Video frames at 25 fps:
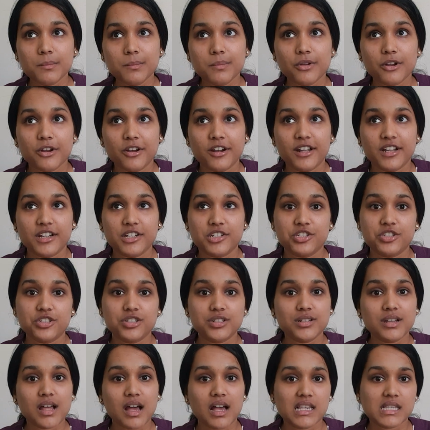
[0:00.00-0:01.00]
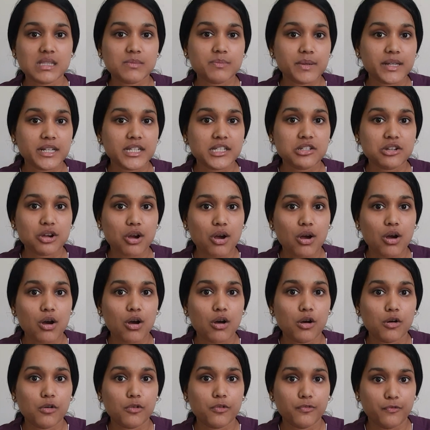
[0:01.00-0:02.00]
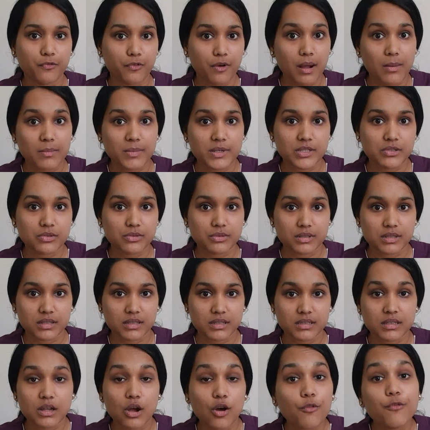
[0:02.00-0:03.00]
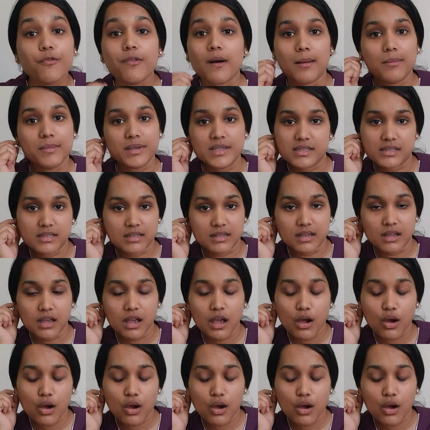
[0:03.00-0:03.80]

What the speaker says: production aspect of pharmaceutics, of pharmacy.